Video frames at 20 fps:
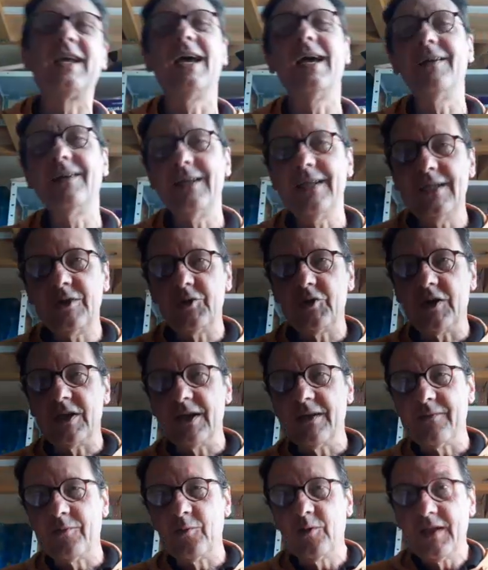each and
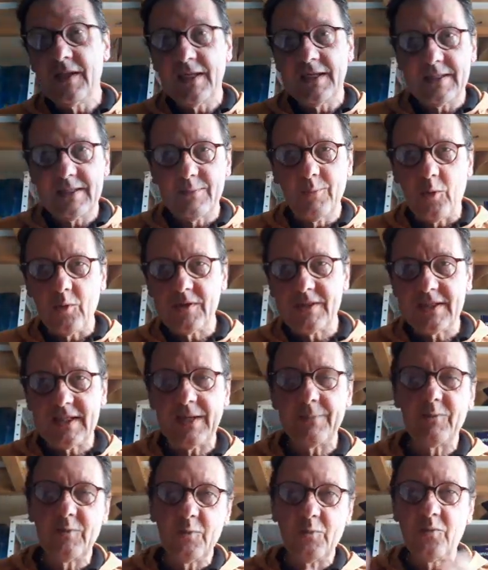every day, a small
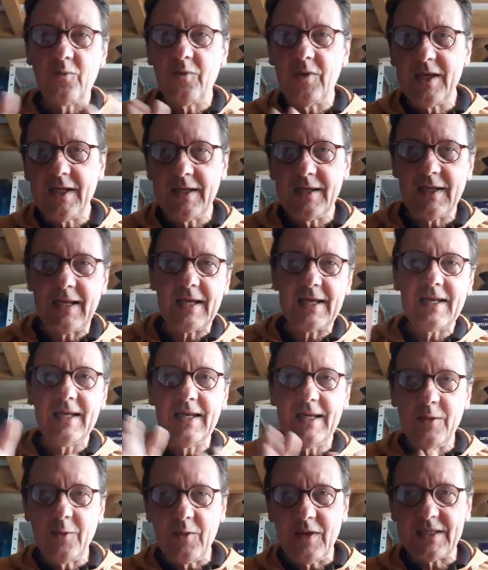step to bring like
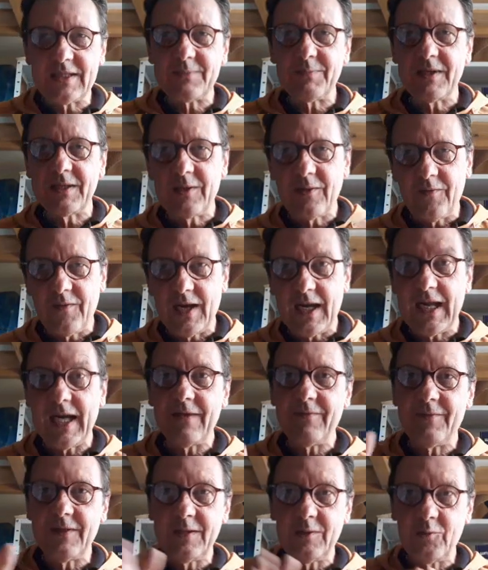little aspect of our
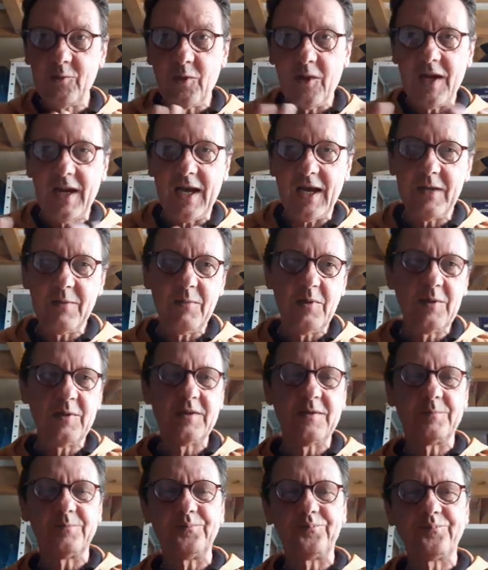life into
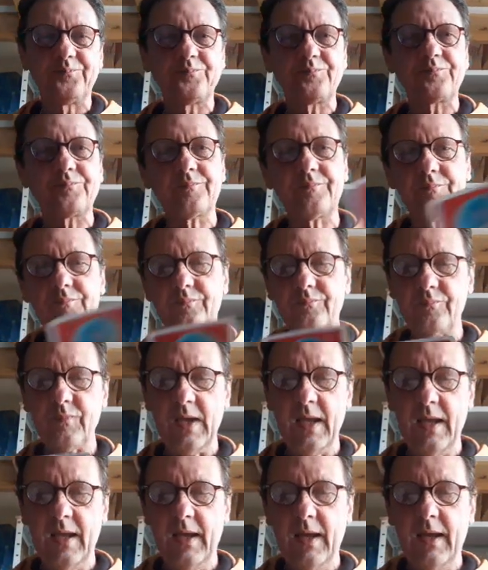alignment.
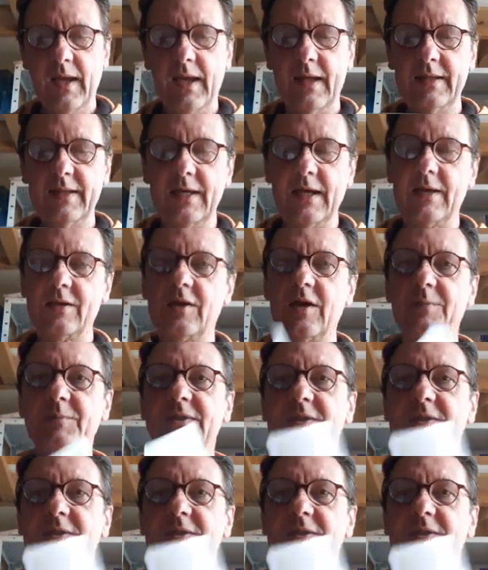And the outcome